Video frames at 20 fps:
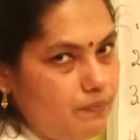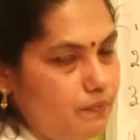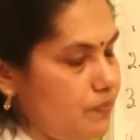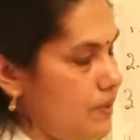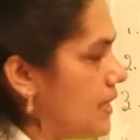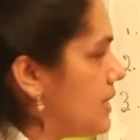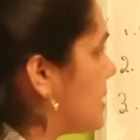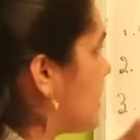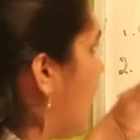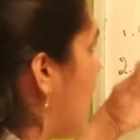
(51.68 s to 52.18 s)

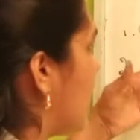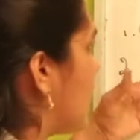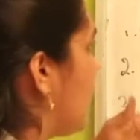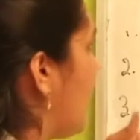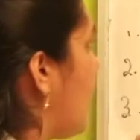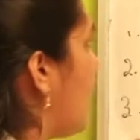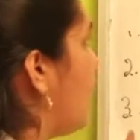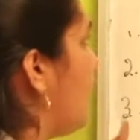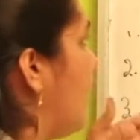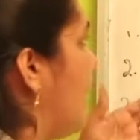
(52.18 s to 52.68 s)
These are
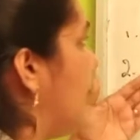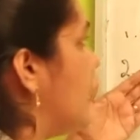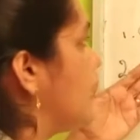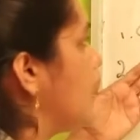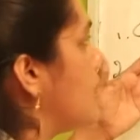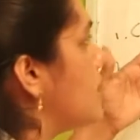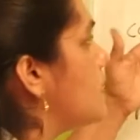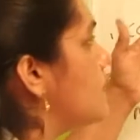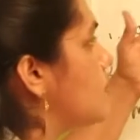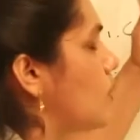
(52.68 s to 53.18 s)
the
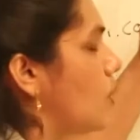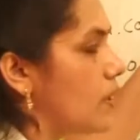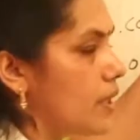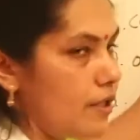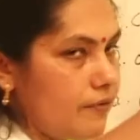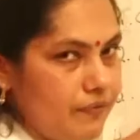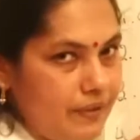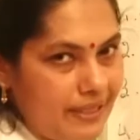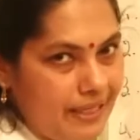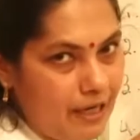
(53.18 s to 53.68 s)
major
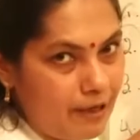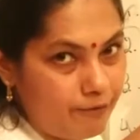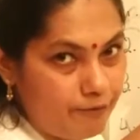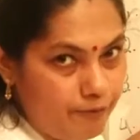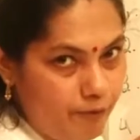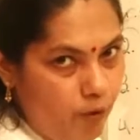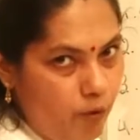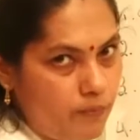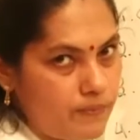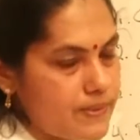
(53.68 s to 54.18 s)
geographical
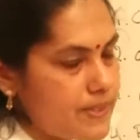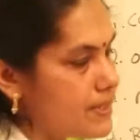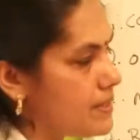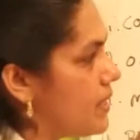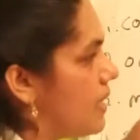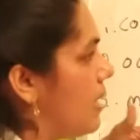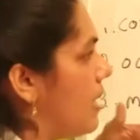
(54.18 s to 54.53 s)
forms.